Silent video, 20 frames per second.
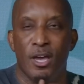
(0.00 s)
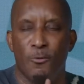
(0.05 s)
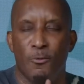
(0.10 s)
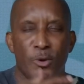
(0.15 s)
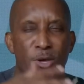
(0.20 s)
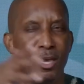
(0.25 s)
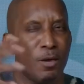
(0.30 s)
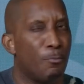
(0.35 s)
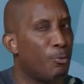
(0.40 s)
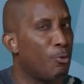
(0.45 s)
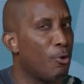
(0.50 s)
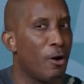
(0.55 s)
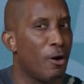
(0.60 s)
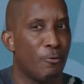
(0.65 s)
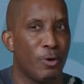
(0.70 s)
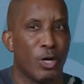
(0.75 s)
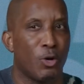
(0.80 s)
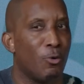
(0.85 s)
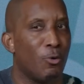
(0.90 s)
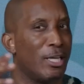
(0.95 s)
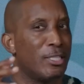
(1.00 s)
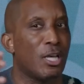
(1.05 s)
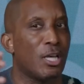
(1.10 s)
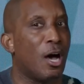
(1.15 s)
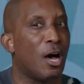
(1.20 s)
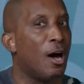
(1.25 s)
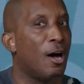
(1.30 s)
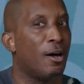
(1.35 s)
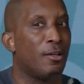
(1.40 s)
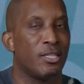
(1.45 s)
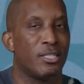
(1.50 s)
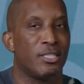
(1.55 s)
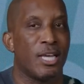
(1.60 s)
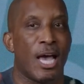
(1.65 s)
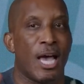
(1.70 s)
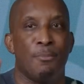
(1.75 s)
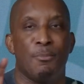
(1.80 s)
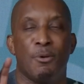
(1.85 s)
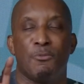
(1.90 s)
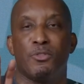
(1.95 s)
We get prayer requests all the
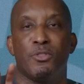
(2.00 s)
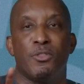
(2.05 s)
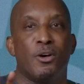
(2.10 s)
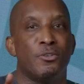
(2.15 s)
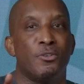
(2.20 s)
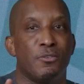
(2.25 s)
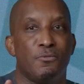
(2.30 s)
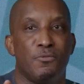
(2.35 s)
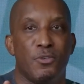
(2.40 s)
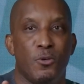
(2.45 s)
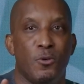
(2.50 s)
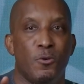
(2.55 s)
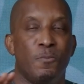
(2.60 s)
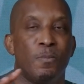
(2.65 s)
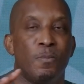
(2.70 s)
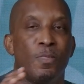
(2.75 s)
time. And for those of you